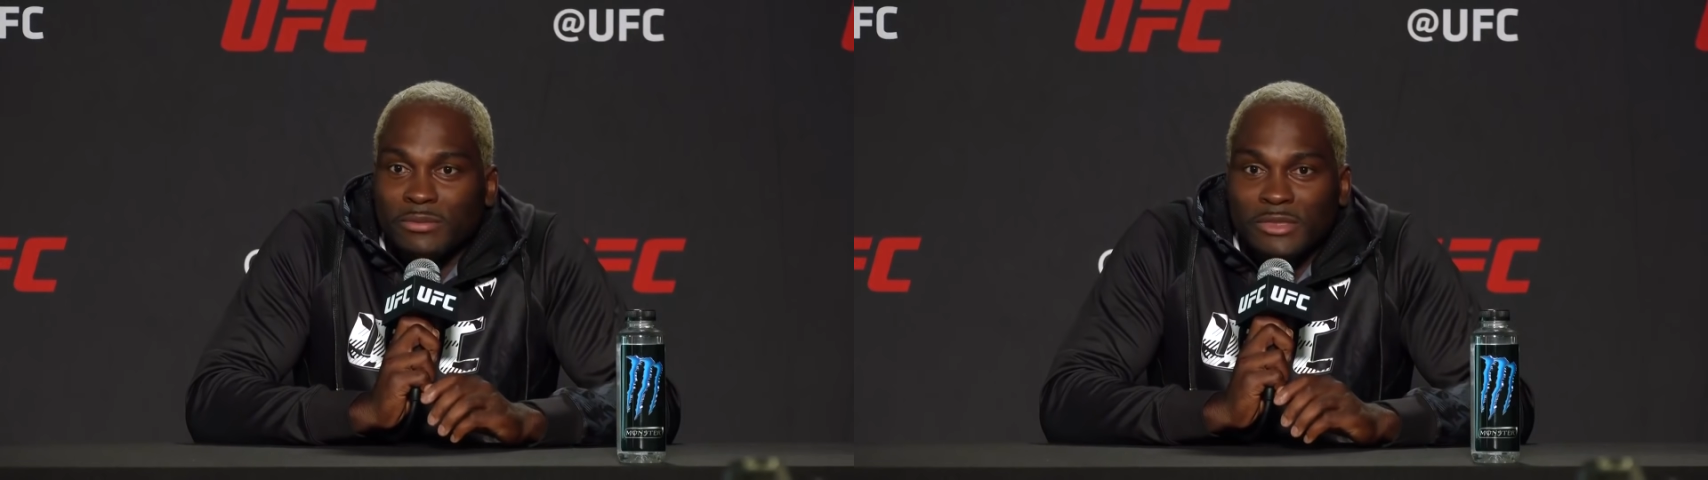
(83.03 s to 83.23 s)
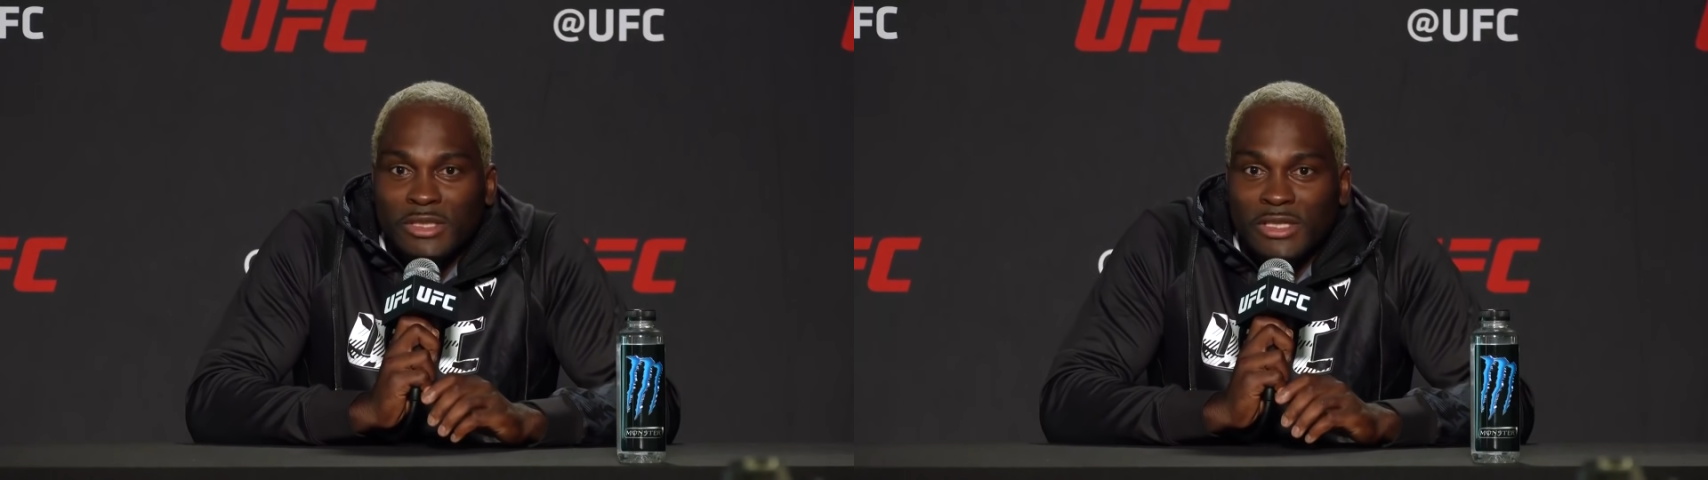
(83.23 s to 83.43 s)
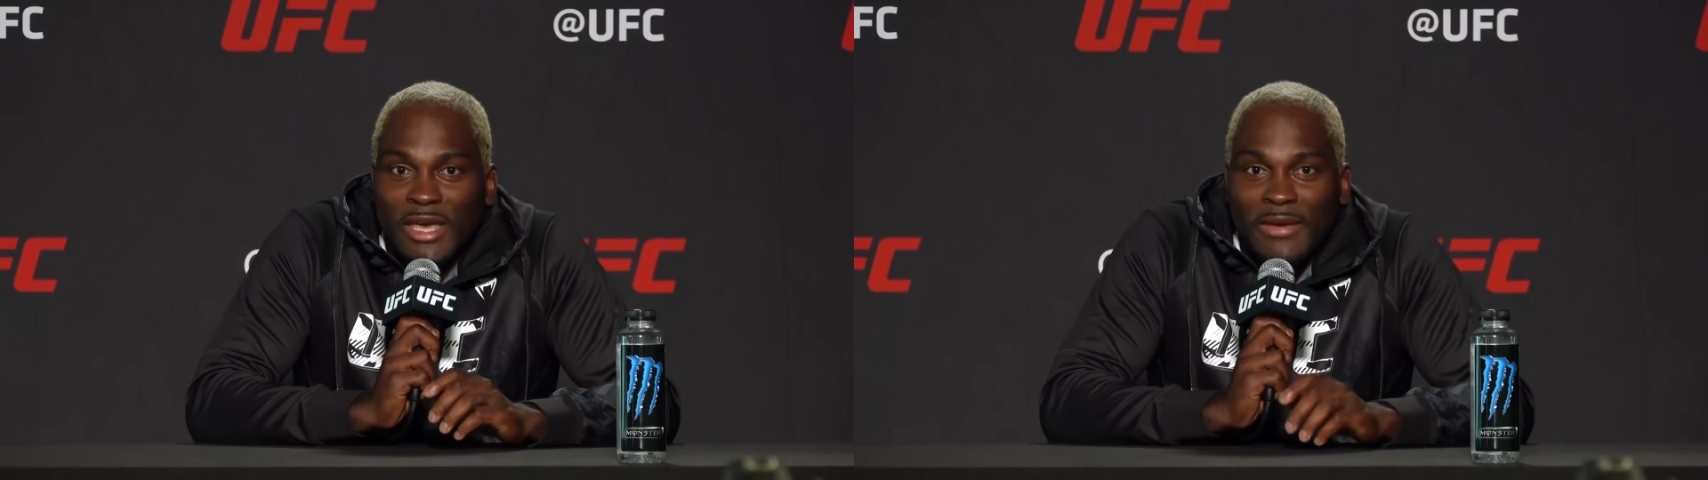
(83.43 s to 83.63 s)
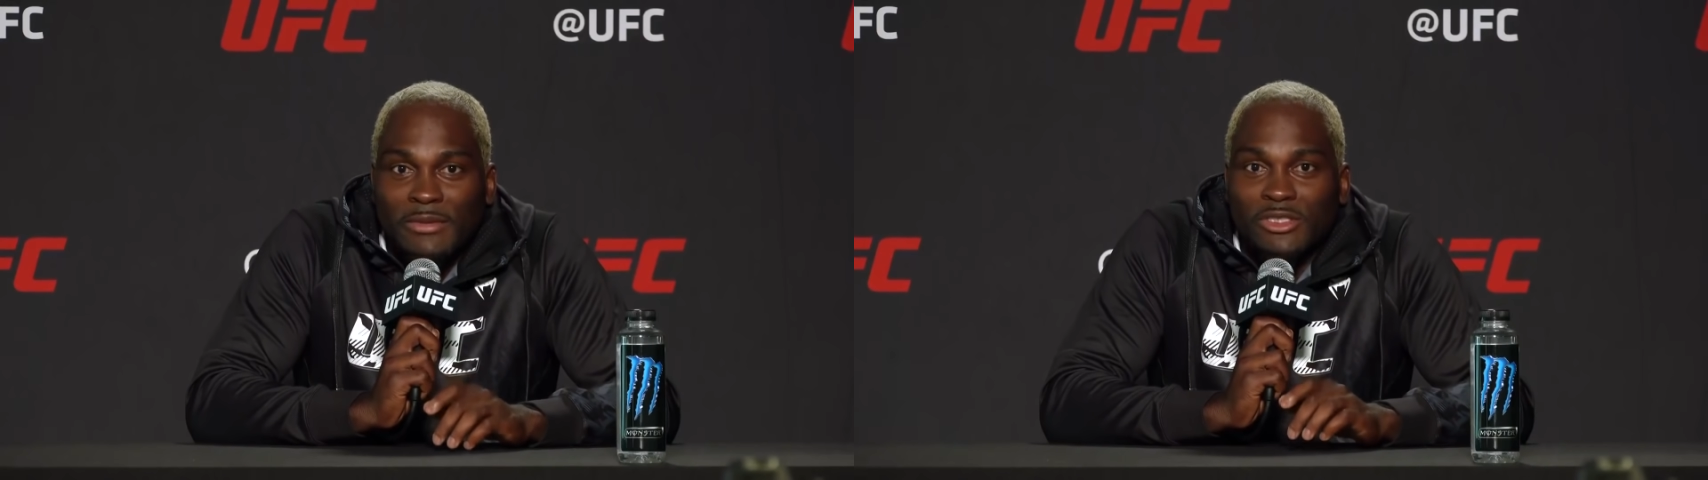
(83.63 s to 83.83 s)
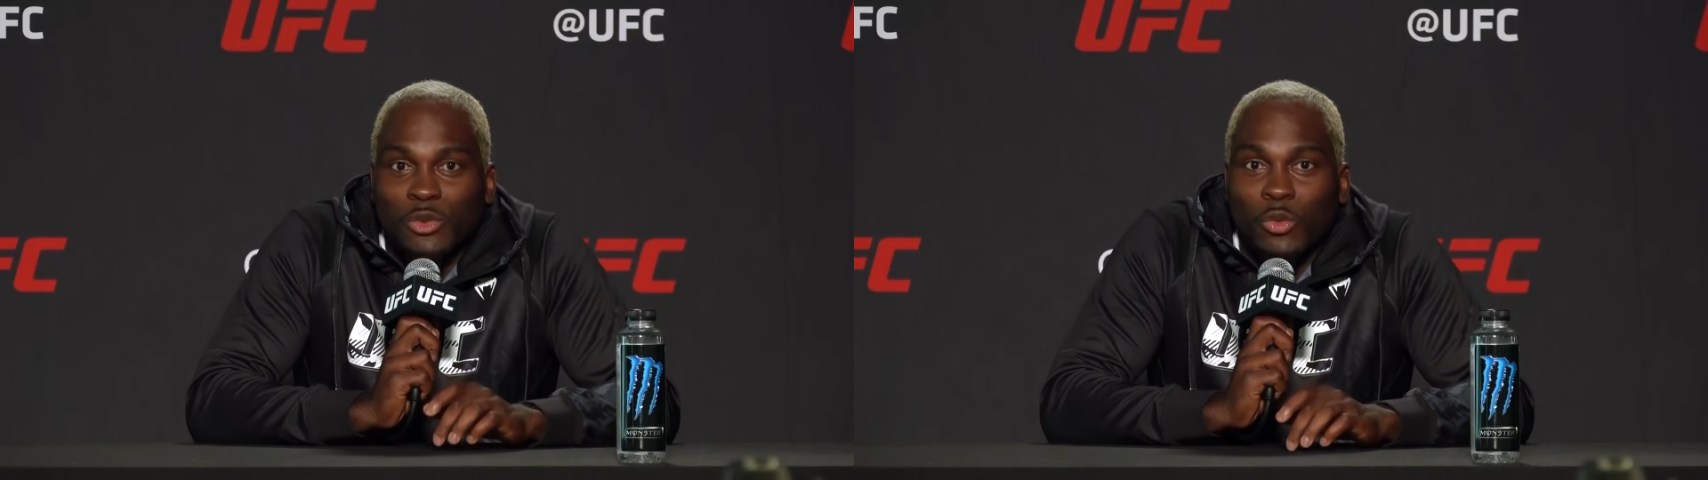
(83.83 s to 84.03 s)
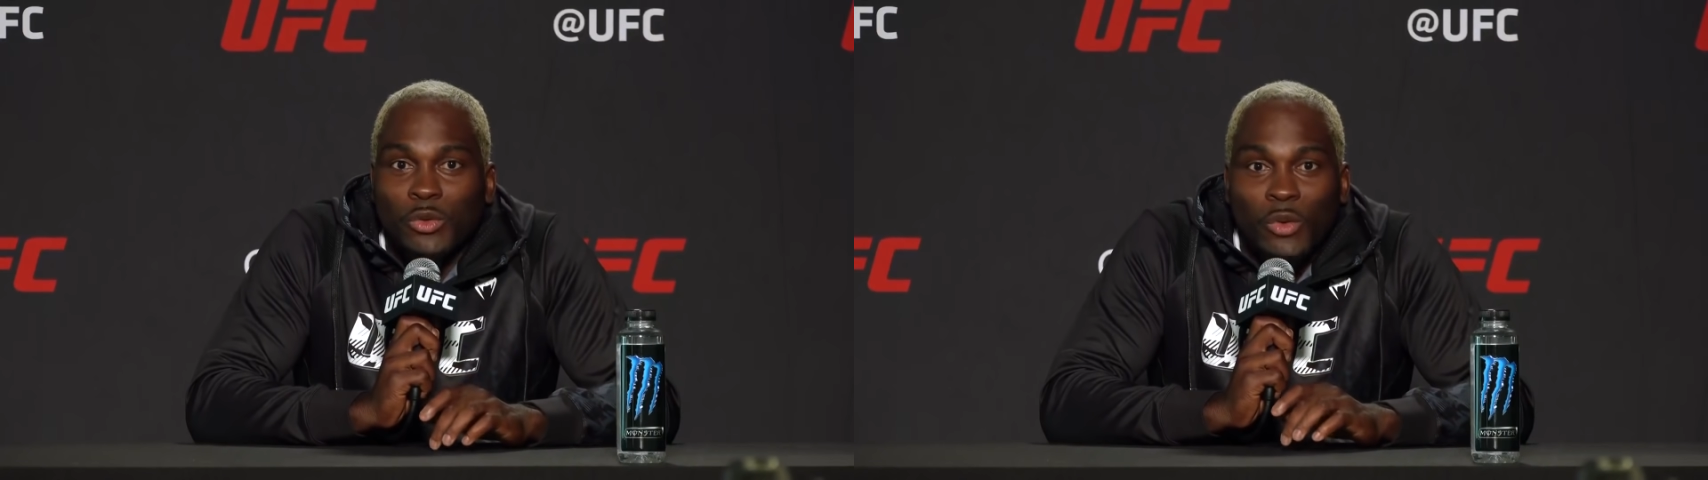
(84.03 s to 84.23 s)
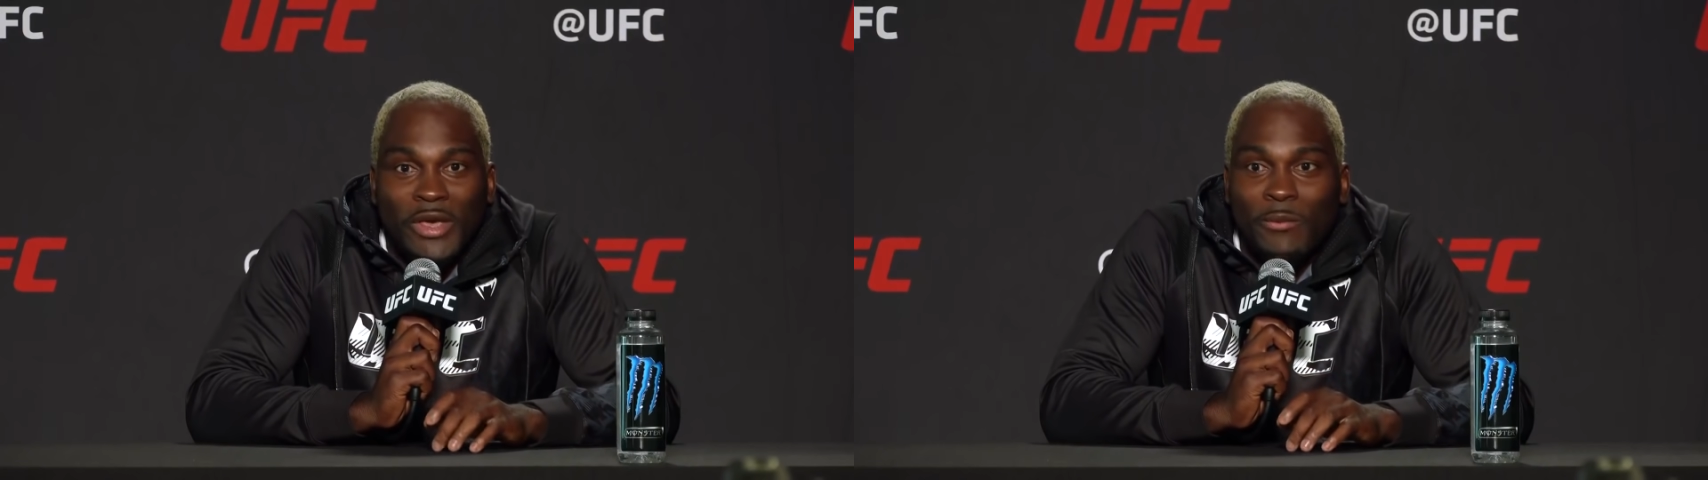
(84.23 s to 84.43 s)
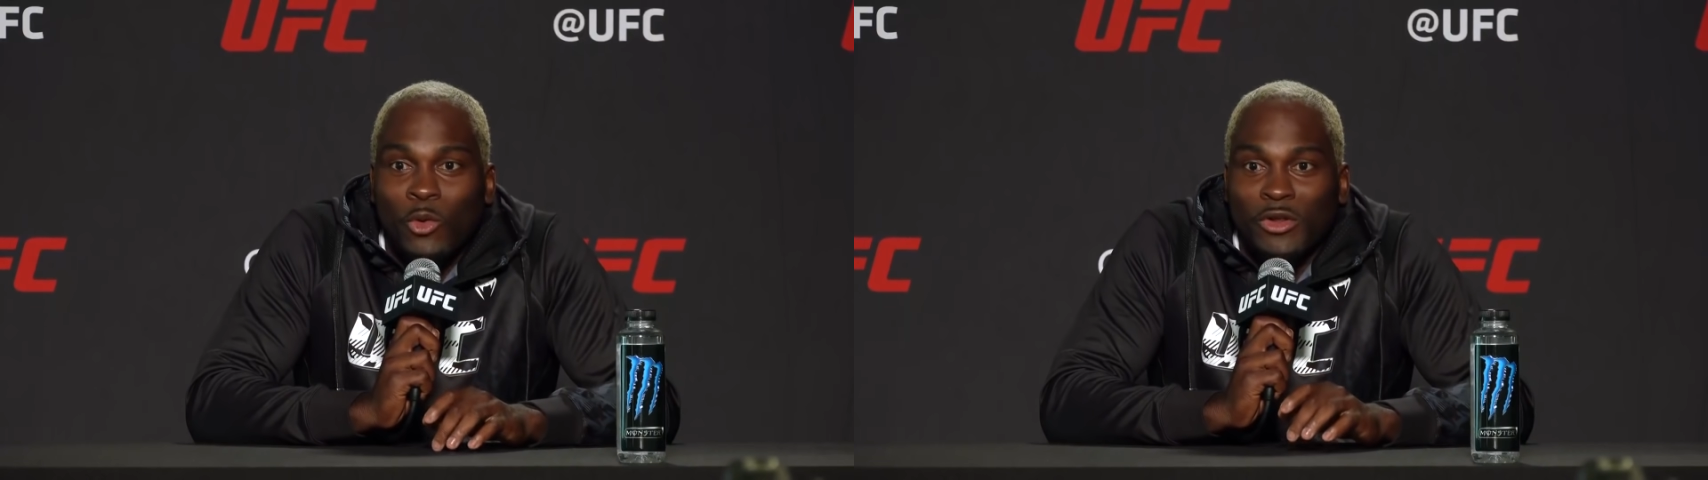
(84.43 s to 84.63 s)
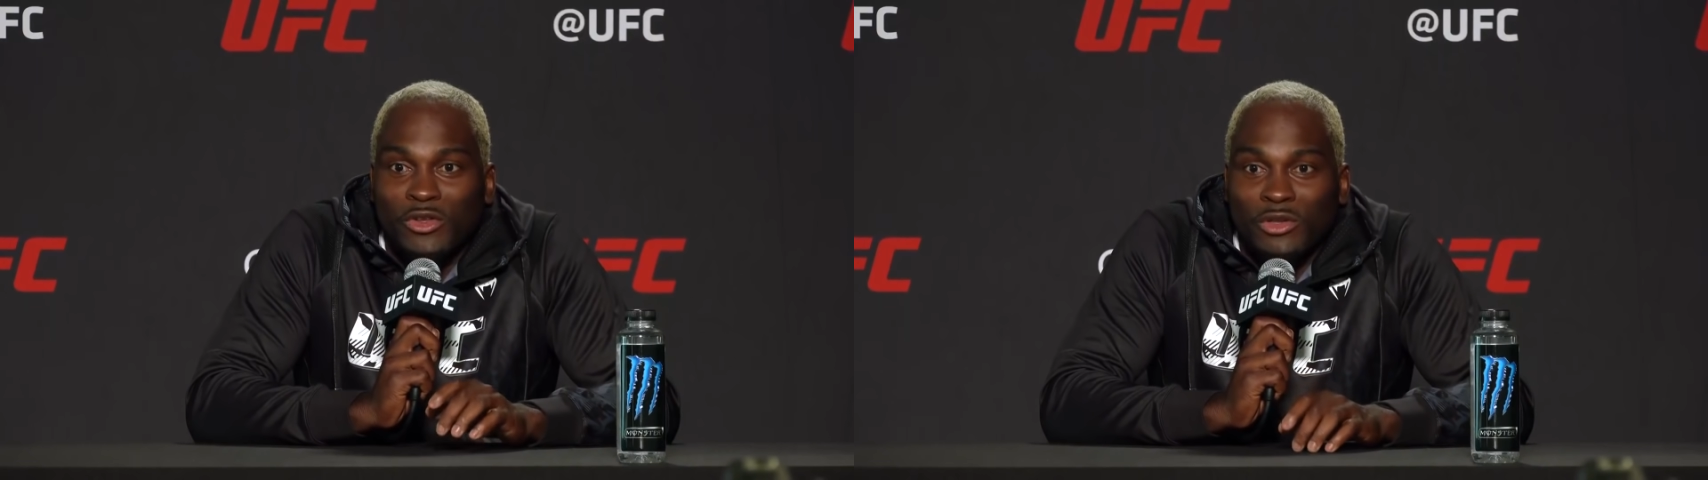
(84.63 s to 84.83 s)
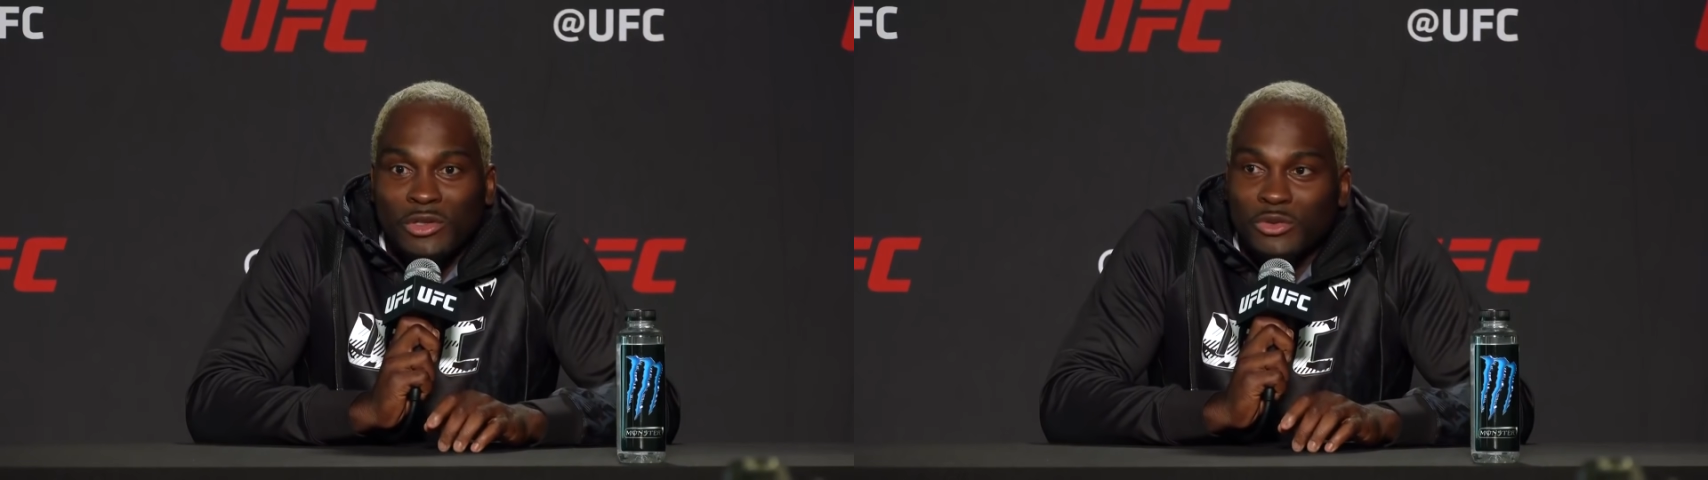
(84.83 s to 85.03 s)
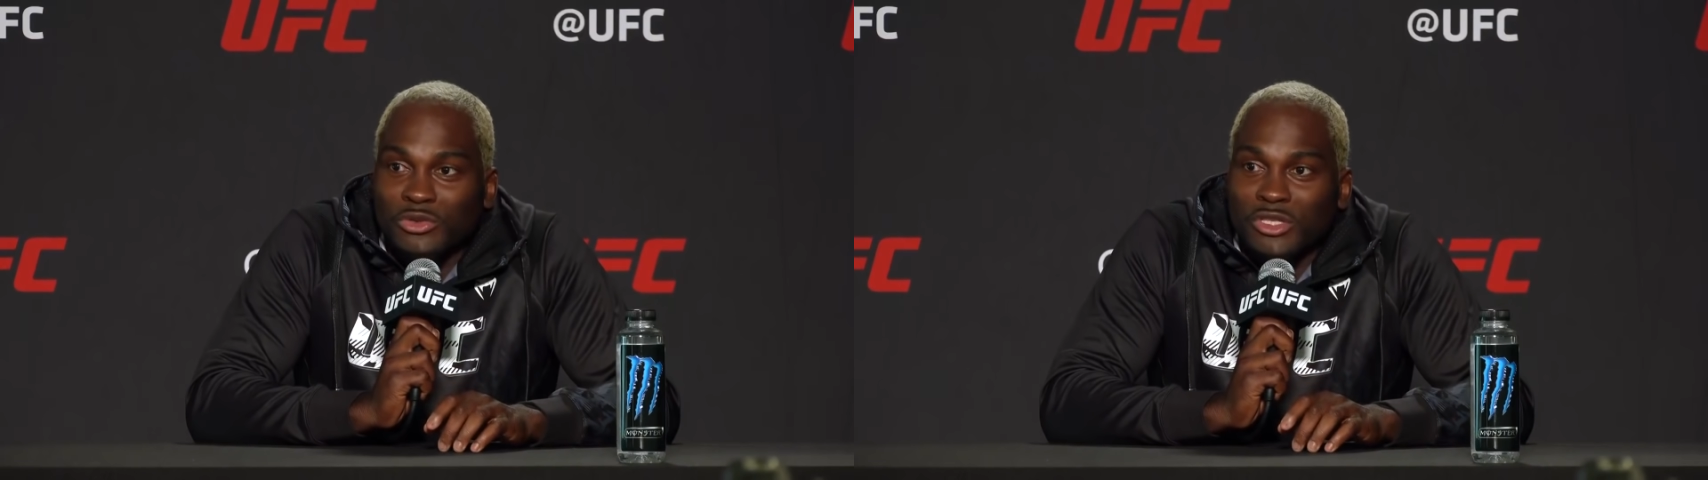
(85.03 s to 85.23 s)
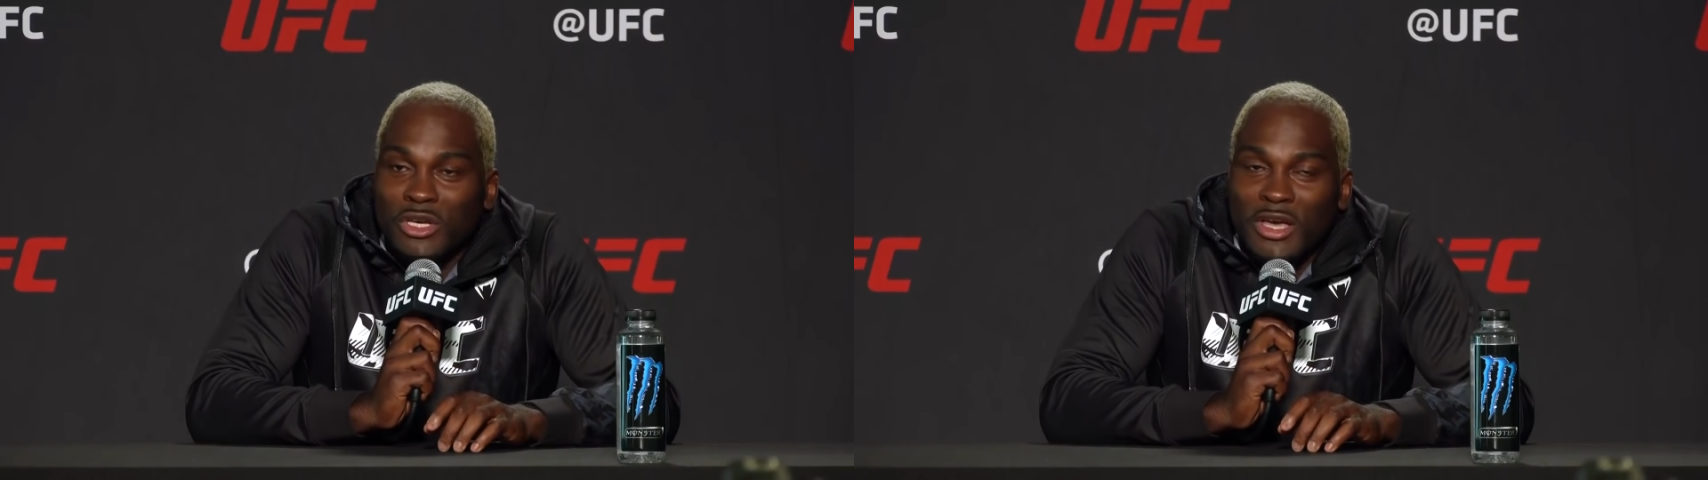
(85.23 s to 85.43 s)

the game is to win way more than you lose.